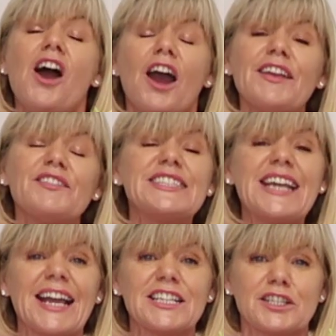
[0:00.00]
Or even
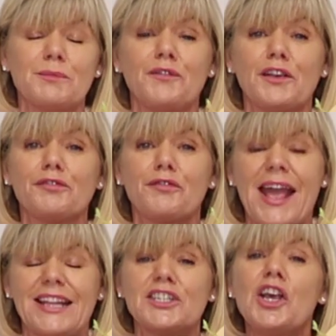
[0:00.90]
tag some of your
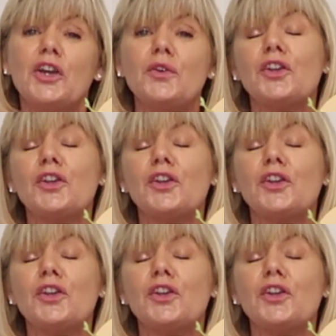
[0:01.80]
friends who